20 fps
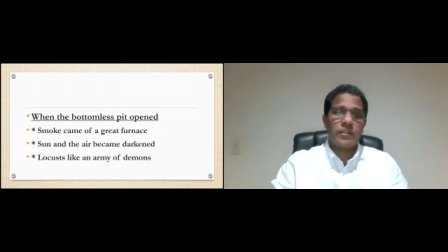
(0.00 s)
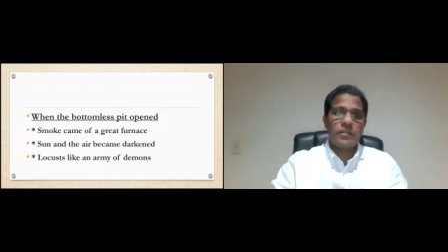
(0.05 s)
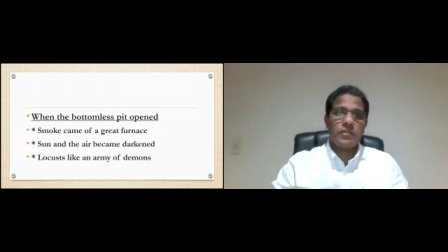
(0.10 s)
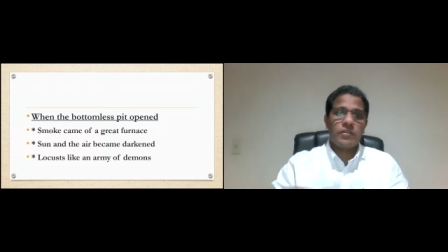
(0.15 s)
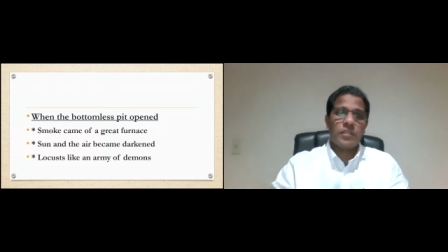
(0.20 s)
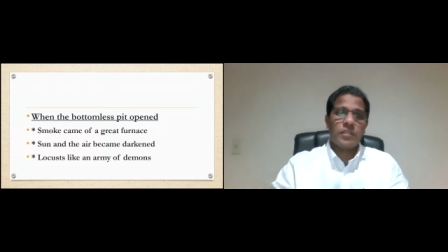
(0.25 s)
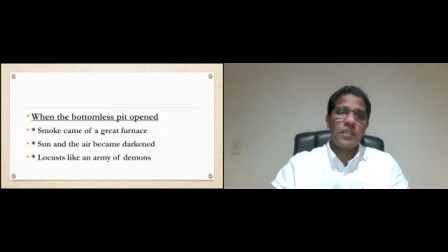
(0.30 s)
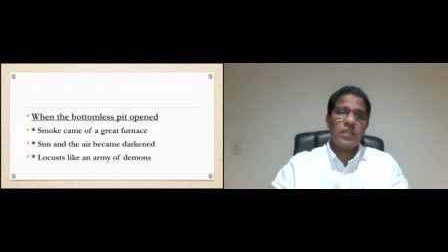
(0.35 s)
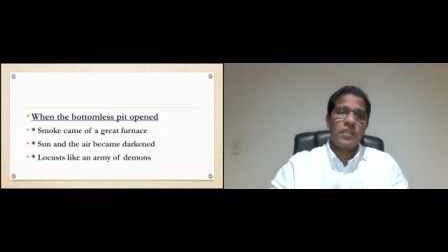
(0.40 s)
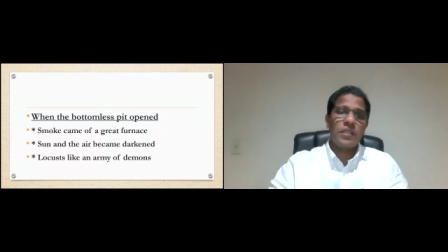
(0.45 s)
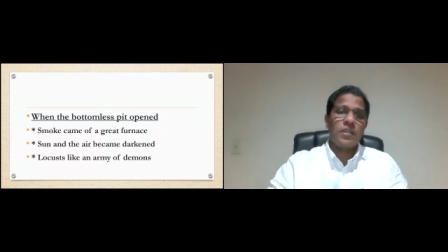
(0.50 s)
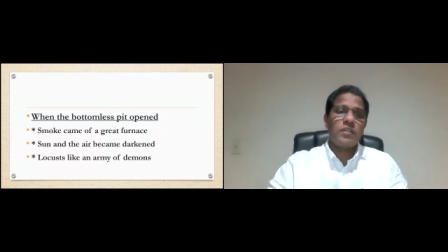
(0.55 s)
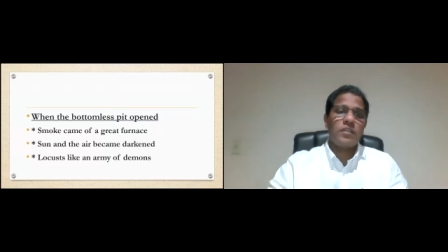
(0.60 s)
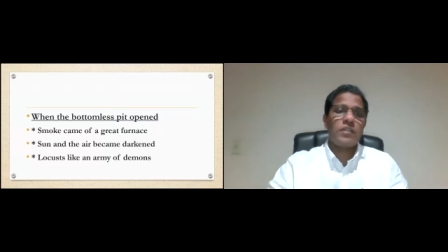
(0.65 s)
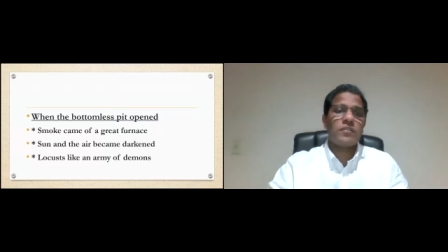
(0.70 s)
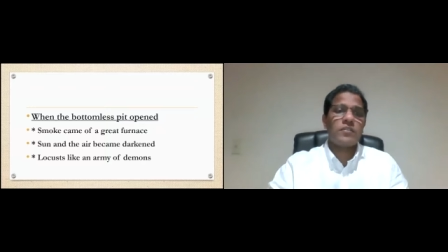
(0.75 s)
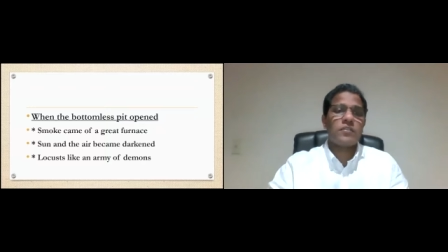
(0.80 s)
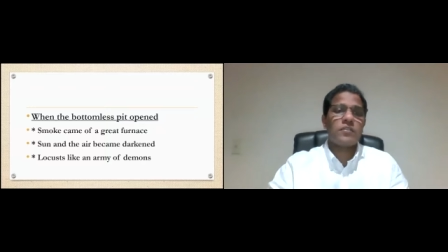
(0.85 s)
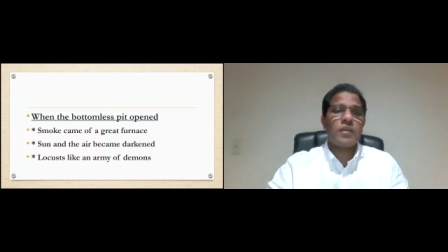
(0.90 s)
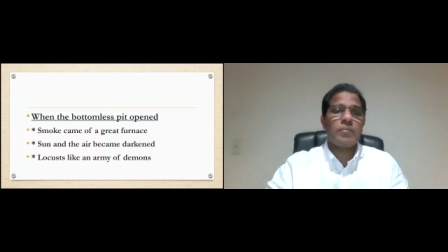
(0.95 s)
Okay? Eh?
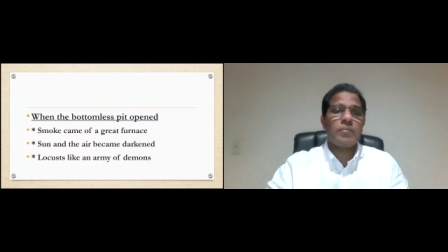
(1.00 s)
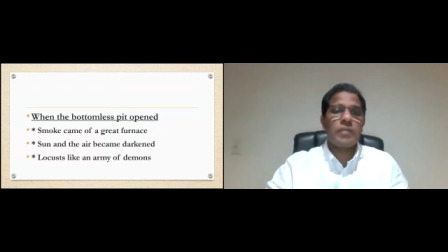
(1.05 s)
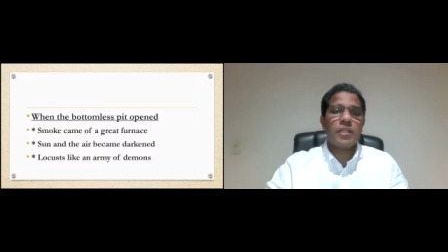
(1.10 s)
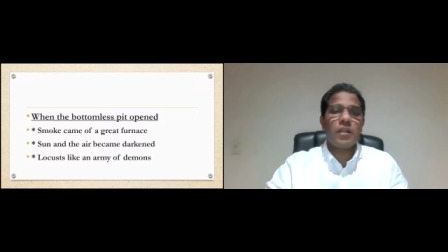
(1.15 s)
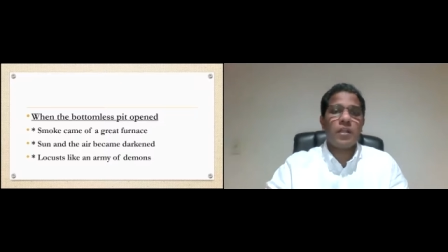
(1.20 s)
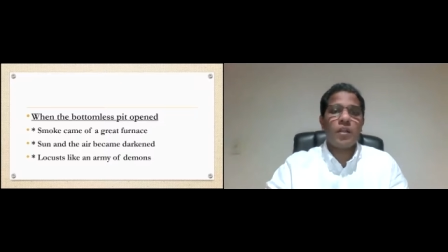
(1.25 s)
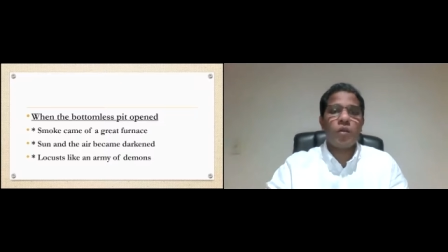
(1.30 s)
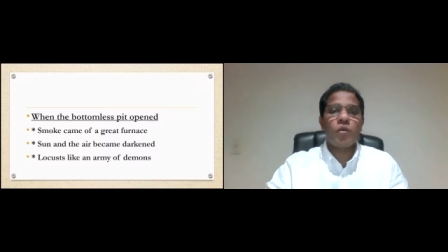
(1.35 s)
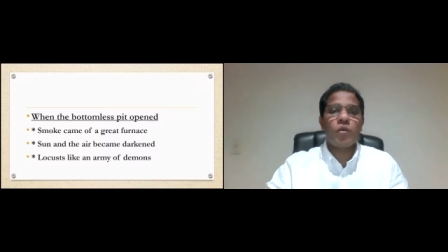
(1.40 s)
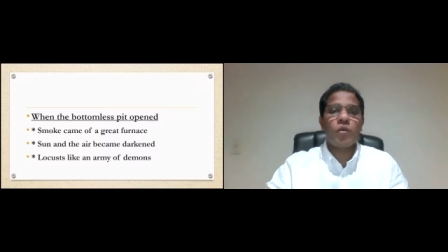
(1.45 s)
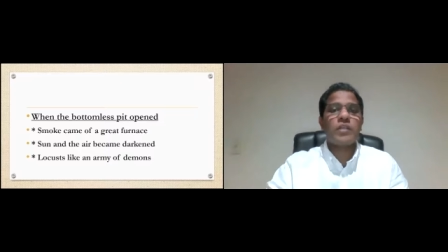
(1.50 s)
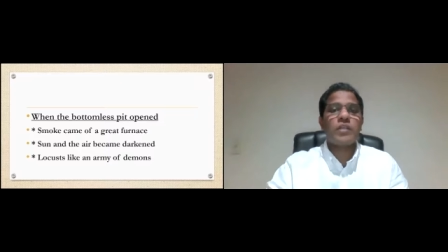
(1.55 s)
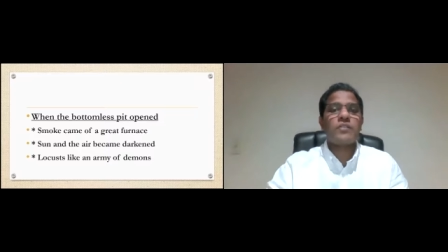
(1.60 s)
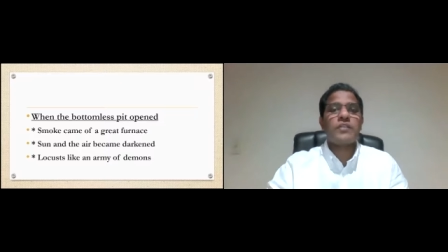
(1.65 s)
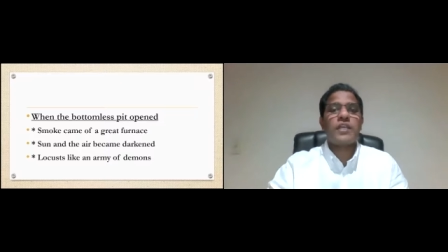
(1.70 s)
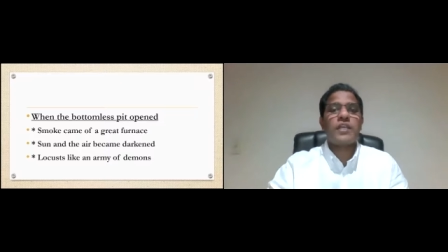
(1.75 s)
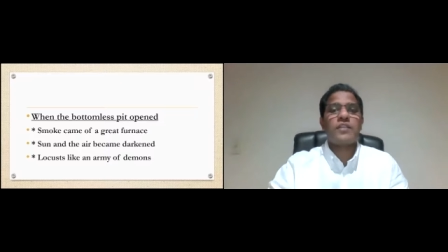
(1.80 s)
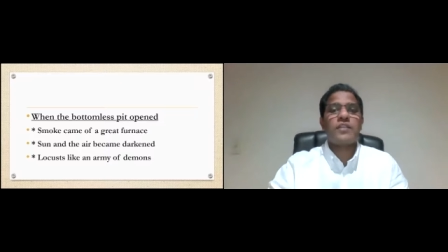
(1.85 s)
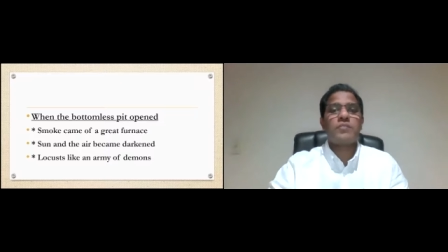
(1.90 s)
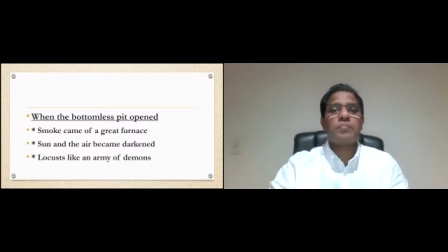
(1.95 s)
This, I mean, locust
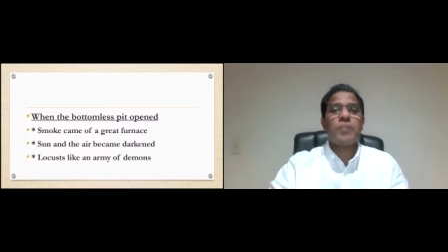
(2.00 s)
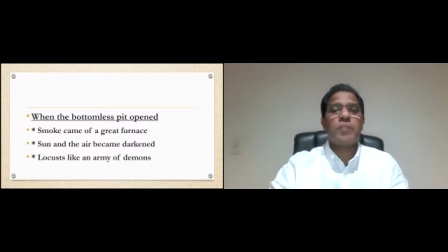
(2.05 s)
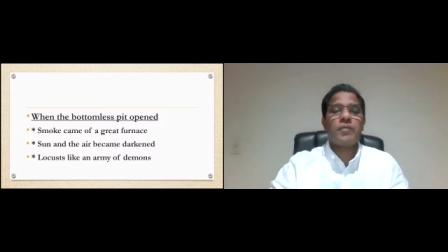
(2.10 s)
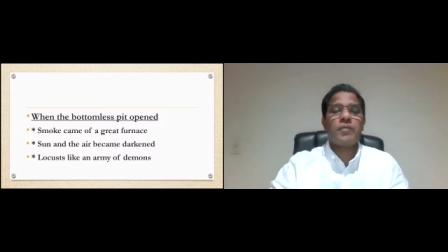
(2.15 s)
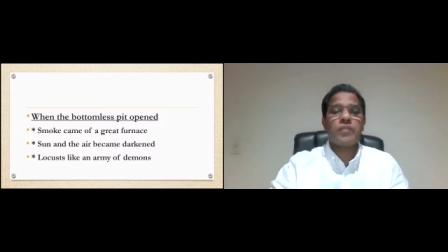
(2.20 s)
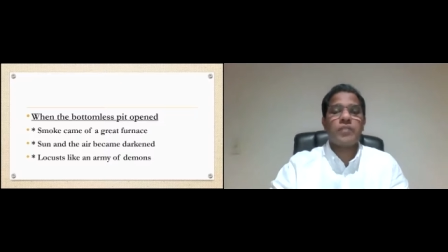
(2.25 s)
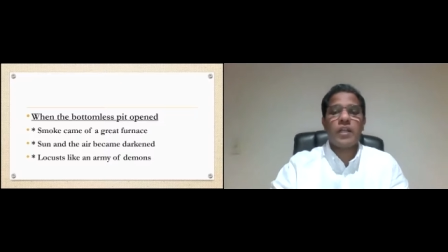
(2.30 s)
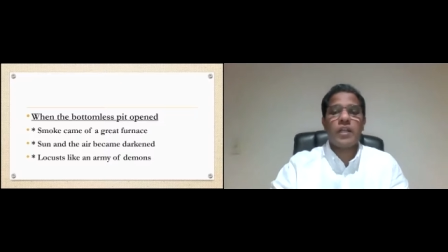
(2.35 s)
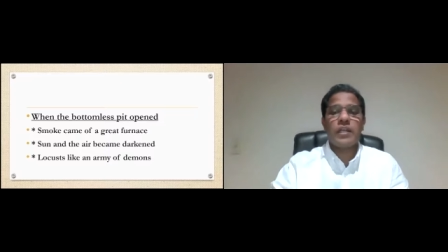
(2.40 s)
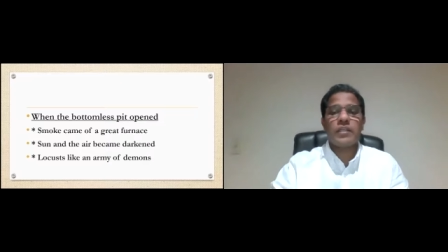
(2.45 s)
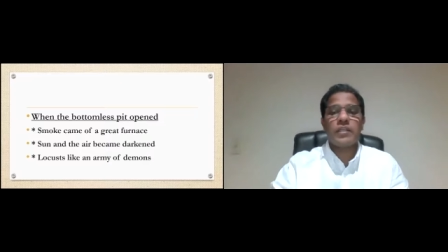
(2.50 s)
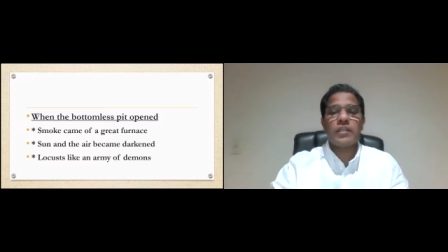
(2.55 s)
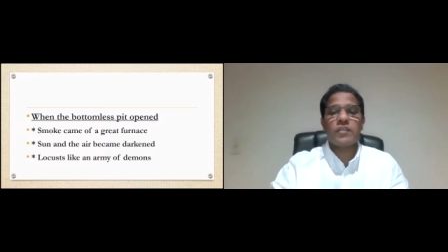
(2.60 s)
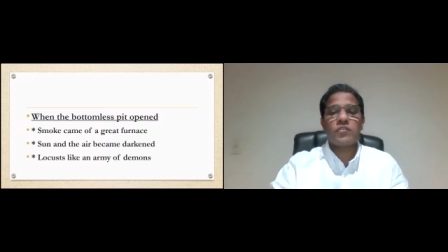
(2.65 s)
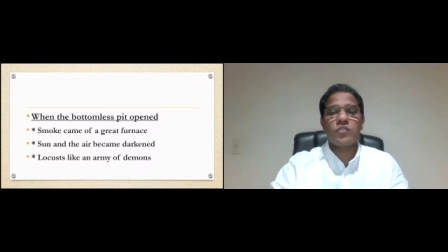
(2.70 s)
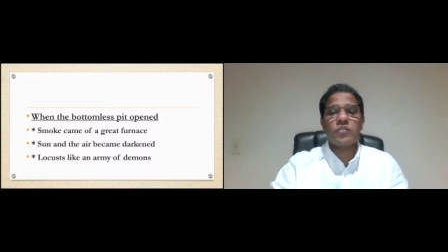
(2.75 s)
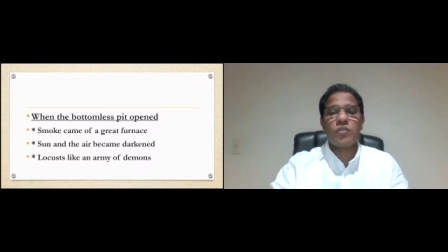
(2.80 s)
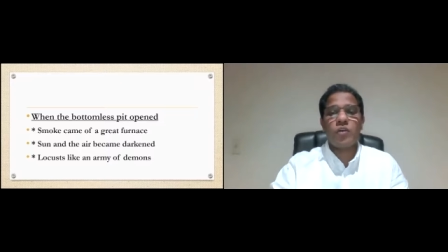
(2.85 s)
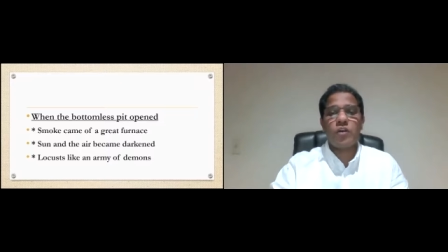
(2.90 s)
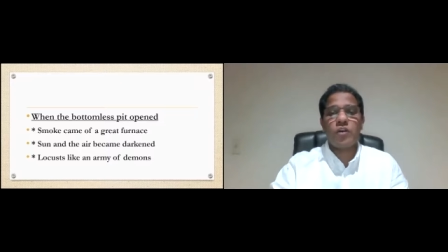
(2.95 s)
has power like a
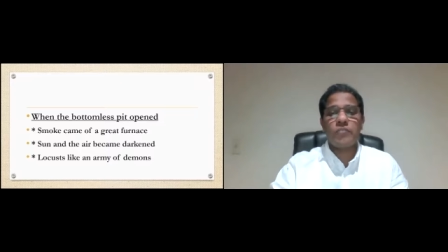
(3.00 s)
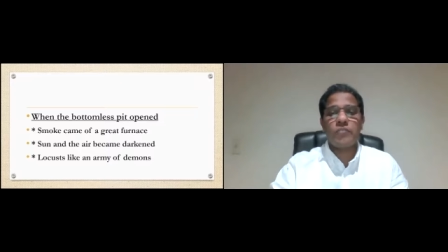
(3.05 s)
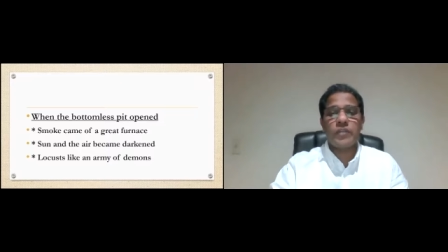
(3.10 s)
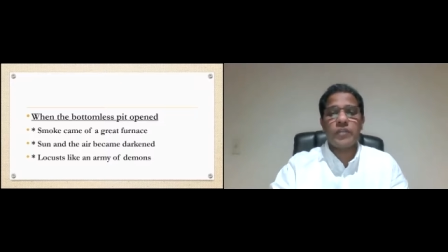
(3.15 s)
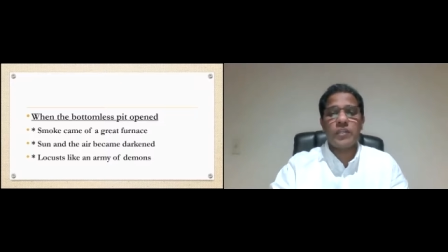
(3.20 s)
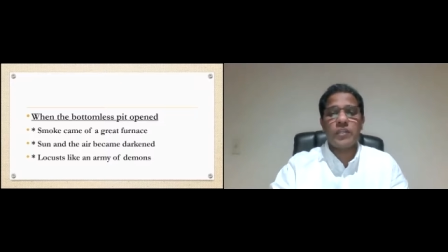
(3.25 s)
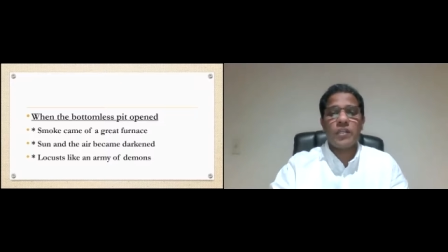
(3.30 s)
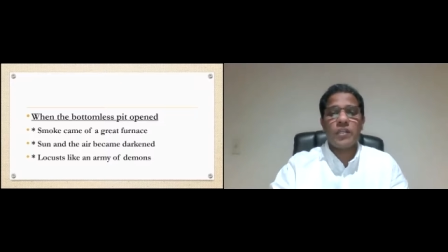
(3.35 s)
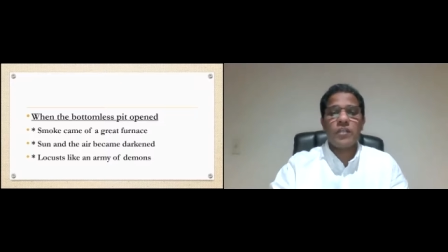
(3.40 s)
scorpion.